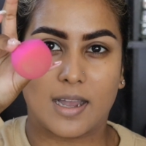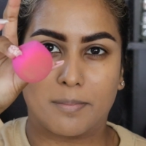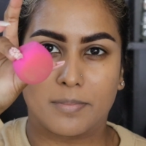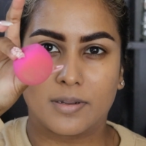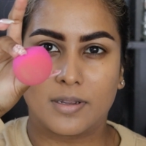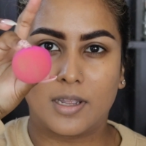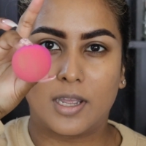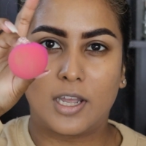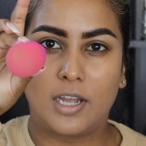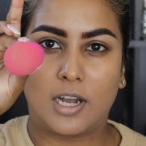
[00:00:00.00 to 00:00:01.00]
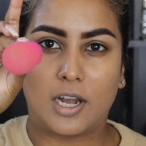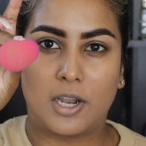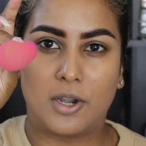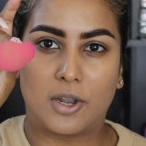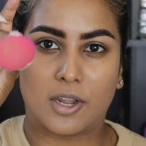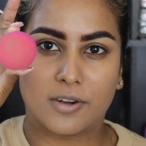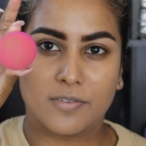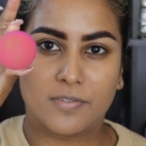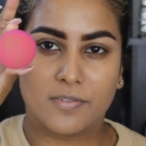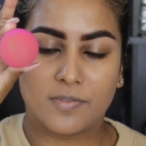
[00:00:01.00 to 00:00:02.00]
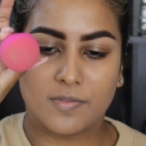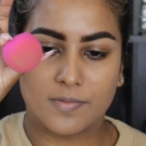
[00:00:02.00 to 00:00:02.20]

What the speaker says: up a lot of